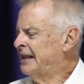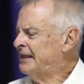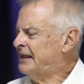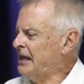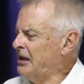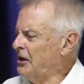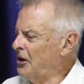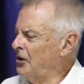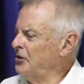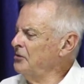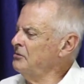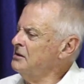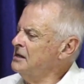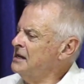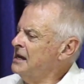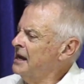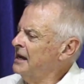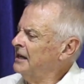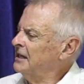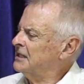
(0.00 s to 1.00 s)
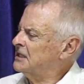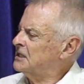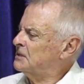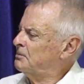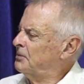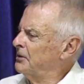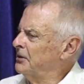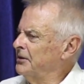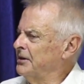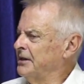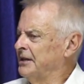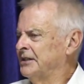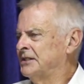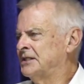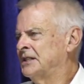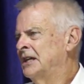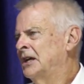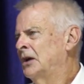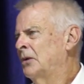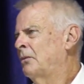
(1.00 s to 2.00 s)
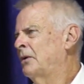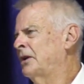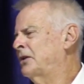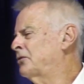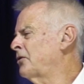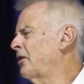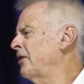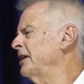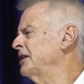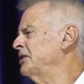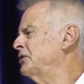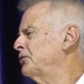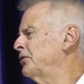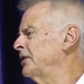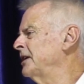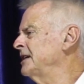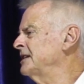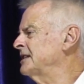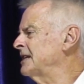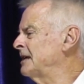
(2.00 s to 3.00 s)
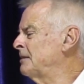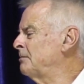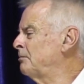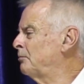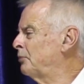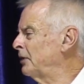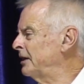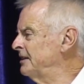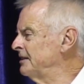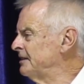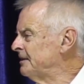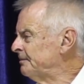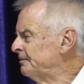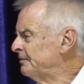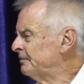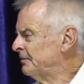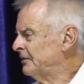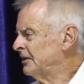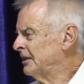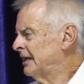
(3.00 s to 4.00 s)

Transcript: they only had experience with growing trees in Britain.